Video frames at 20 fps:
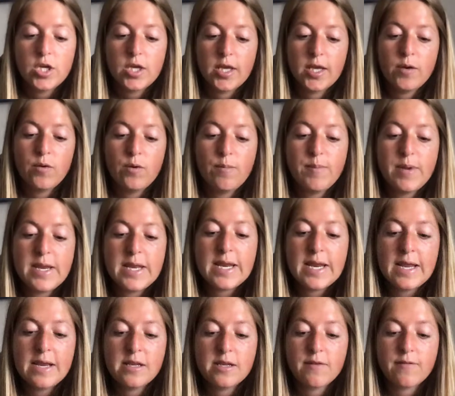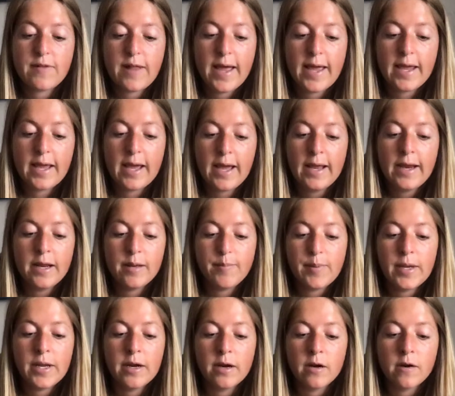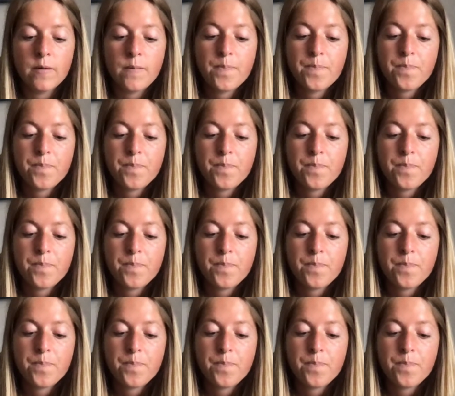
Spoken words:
It would be neat to fly a kite up here.